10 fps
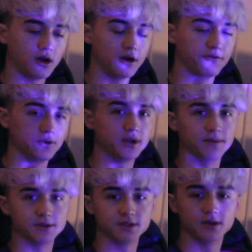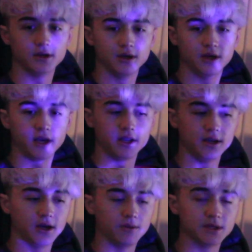a few times,
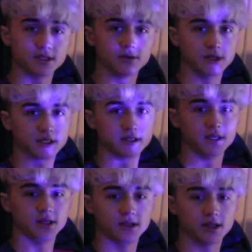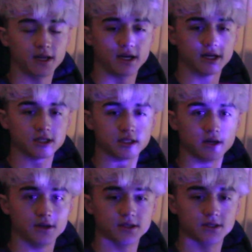and it wasn't until recently that I actually
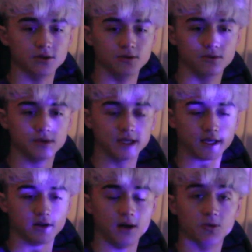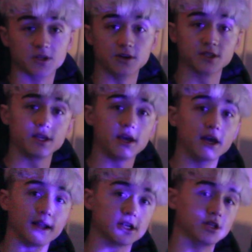started to take it a lot more seriously
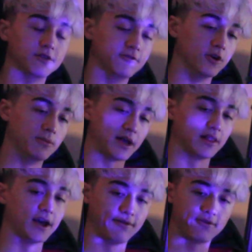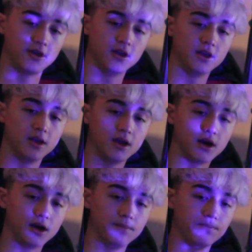and actually convert my life
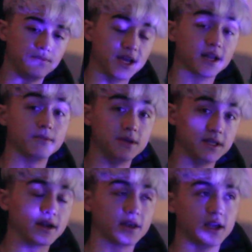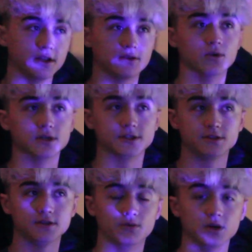being dedicated
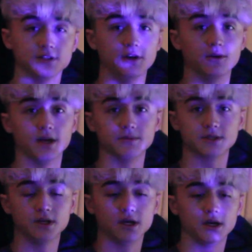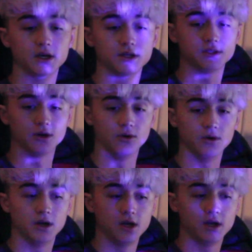towards video games.
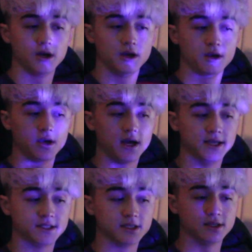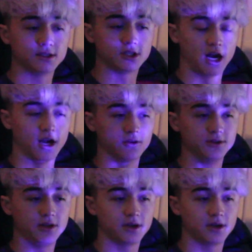So as a child,